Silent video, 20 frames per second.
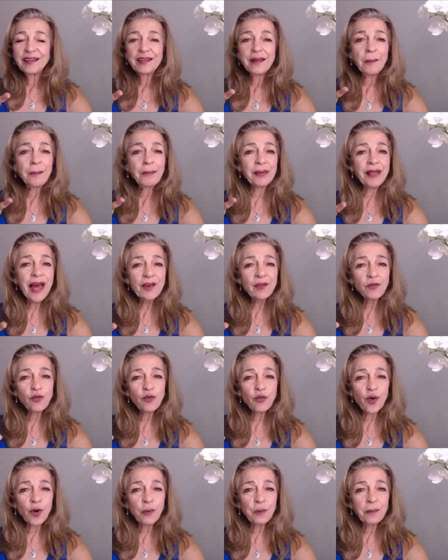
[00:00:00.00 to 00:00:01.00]
the
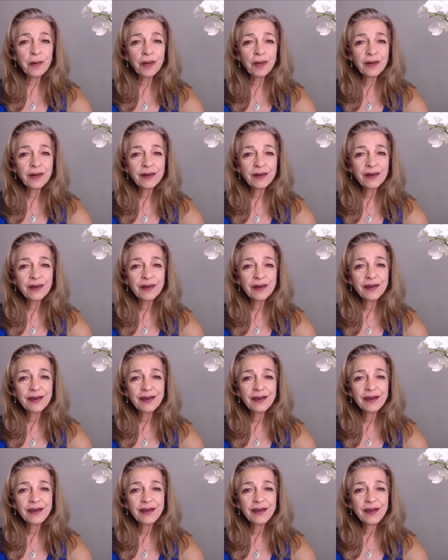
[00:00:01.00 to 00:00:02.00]
platform
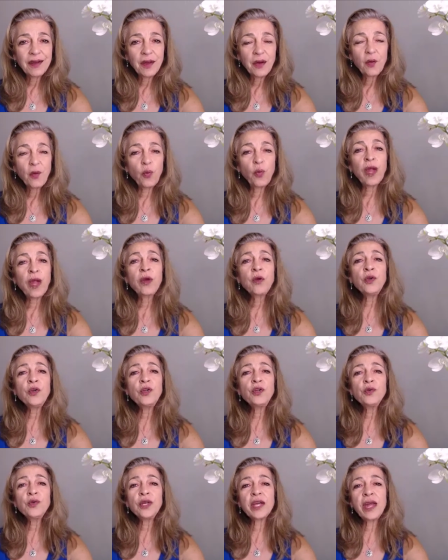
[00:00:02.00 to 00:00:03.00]
where
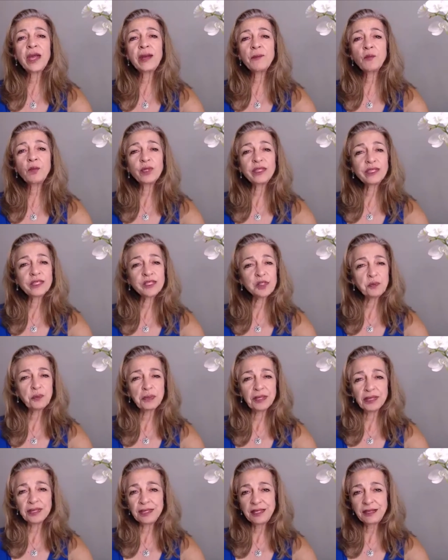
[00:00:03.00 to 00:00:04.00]
you came with this
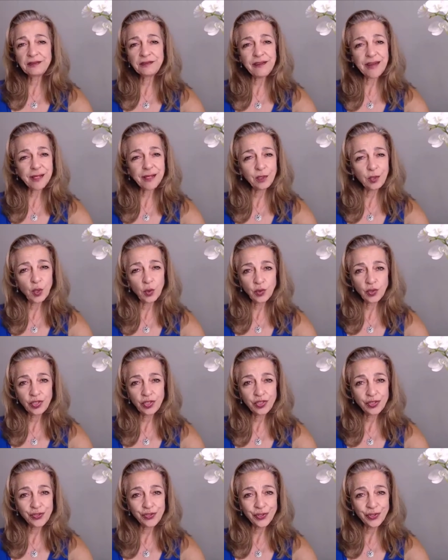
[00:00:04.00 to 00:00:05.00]
belief I don't
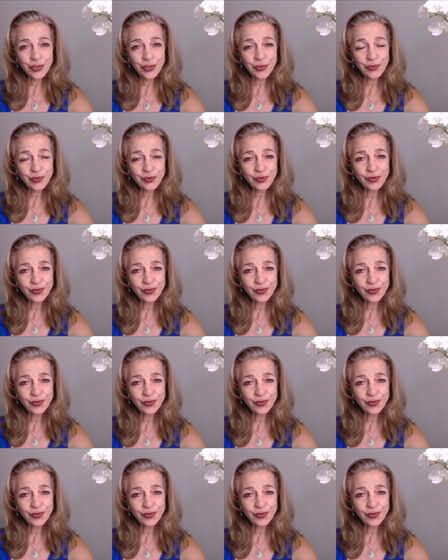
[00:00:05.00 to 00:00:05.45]
deserve.